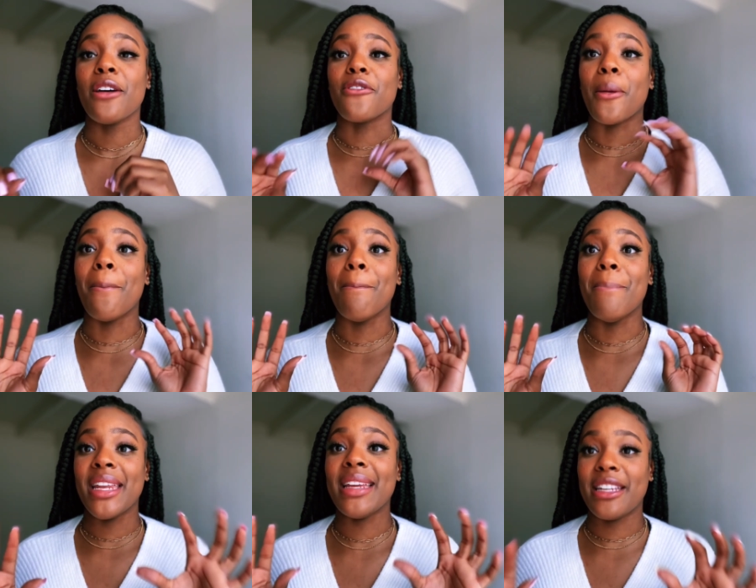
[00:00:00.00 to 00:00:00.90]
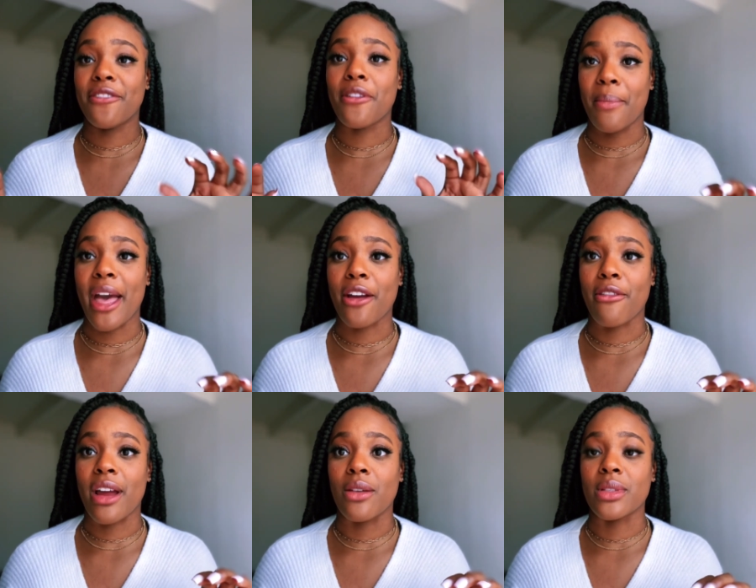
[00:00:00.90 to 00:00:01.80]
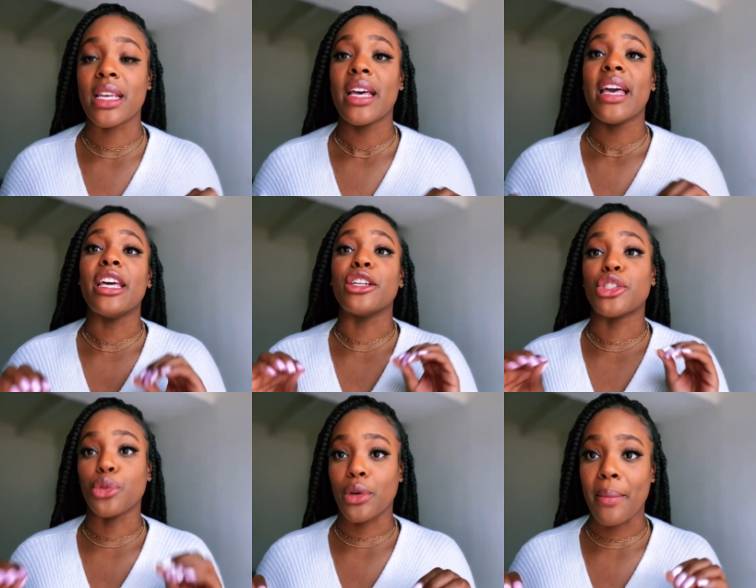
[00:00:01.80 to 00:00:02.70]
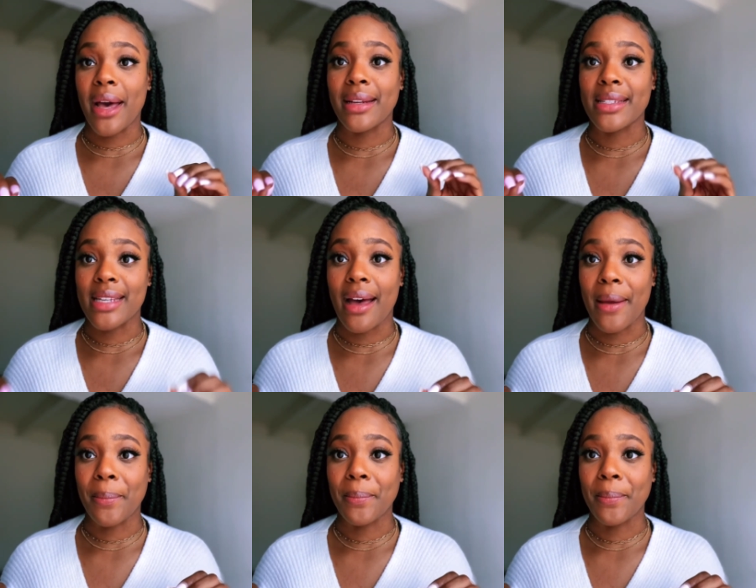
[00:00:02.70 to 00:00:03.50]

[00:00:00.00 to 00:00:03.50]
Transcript: from many different backgrounds in a short amount of time.